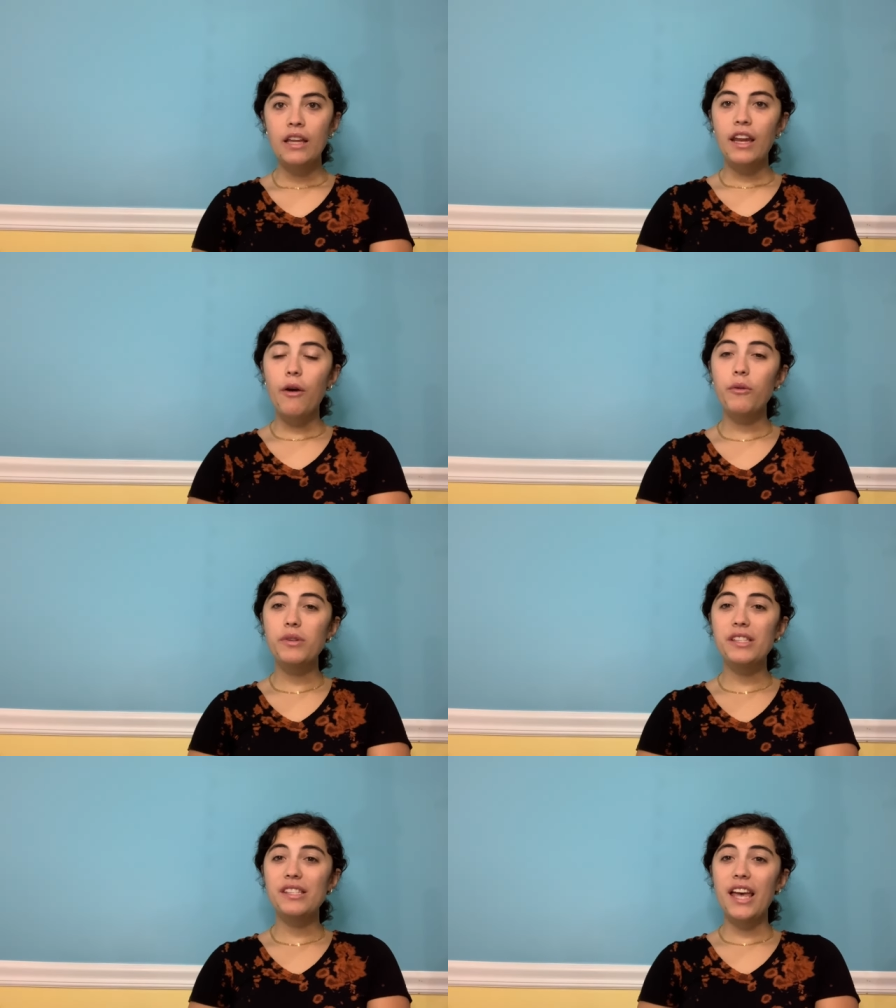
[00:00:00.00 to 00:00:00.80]
Now, it
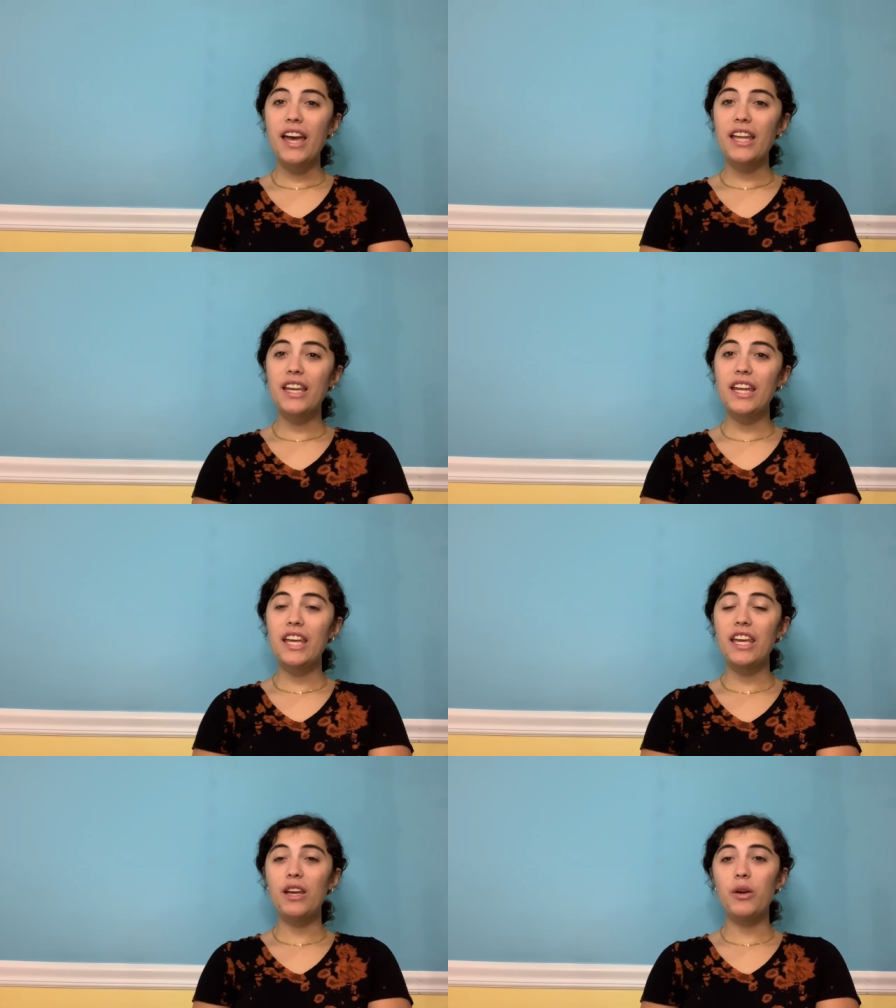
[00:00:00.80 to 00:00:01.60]
was said
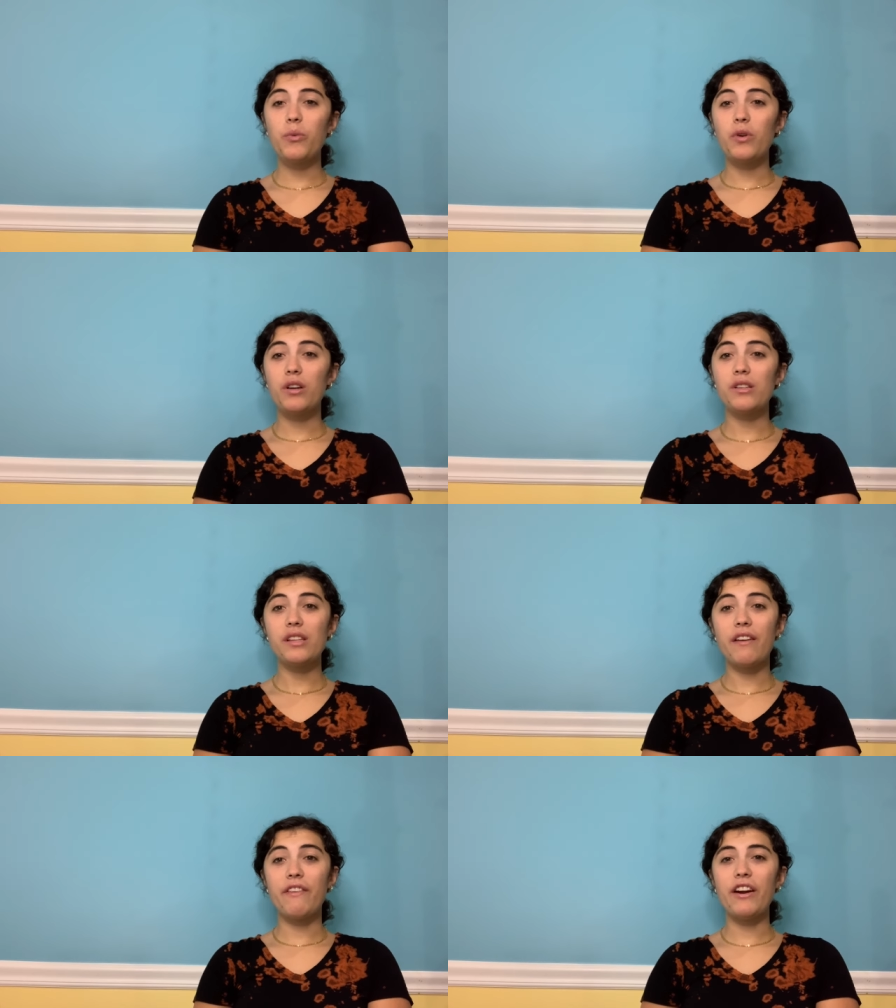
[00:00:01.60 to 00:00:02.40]
he was
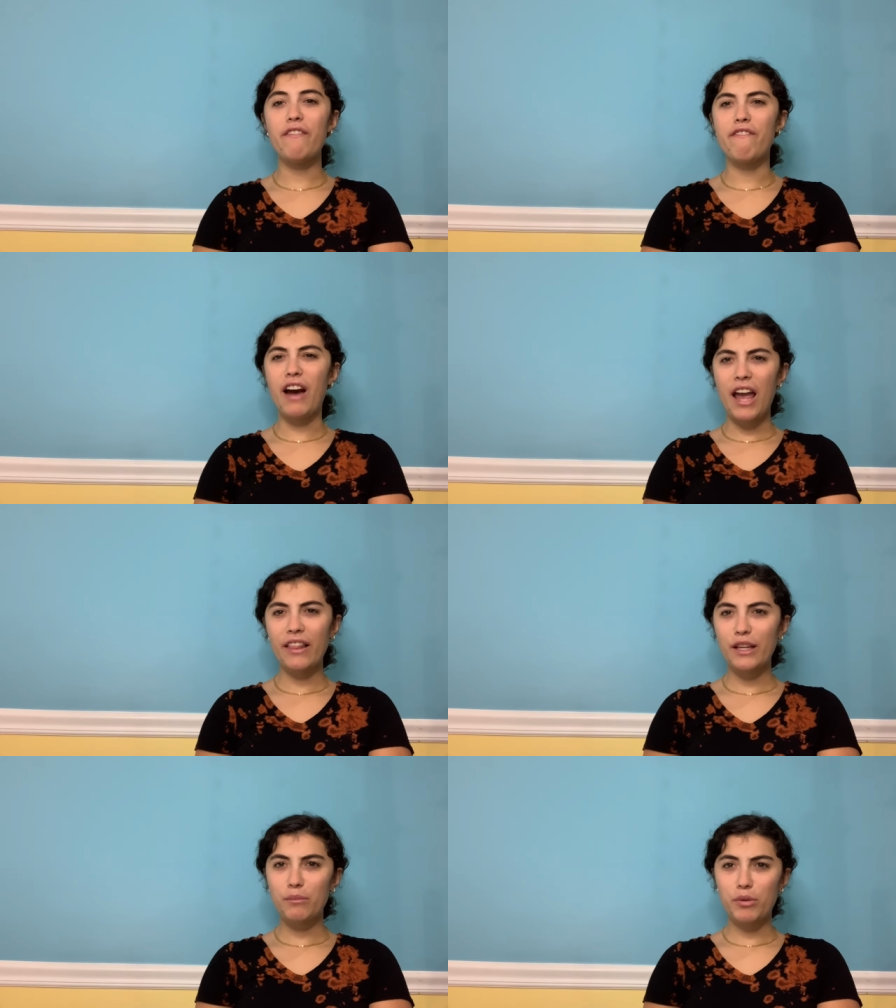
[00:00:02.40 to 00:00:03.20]
a very
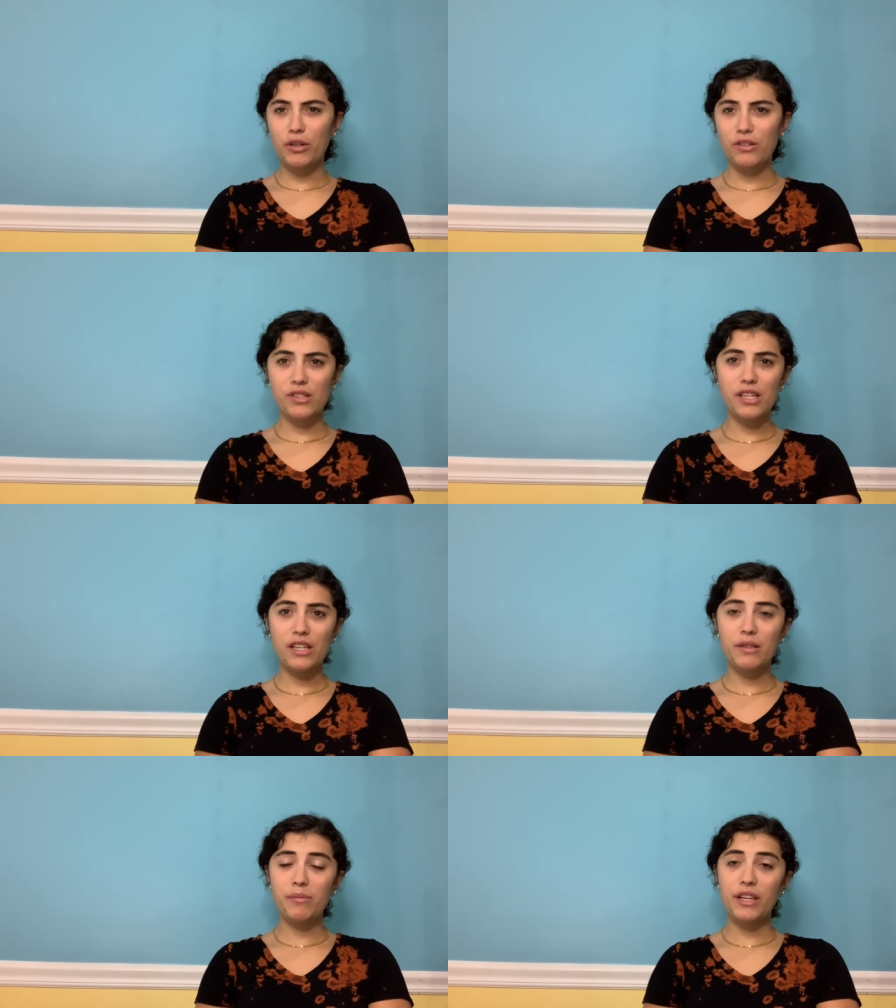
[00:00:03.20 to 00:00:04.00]
violent
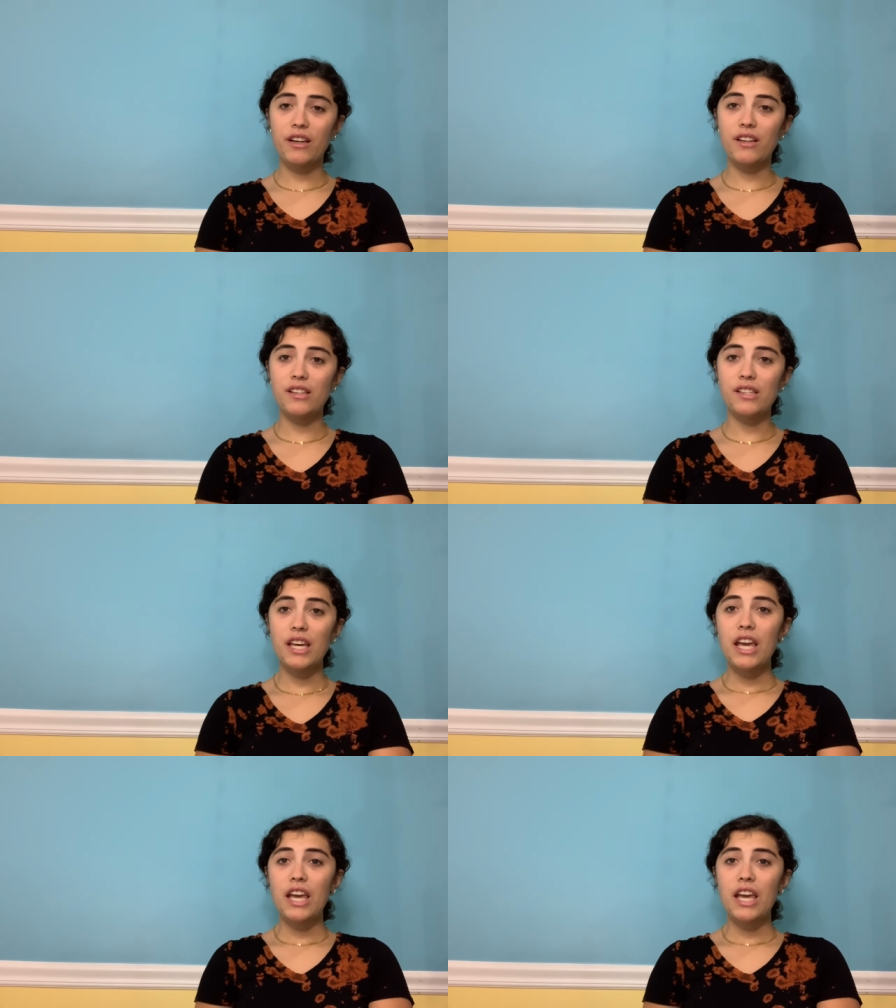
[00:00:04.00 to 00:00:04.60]
person because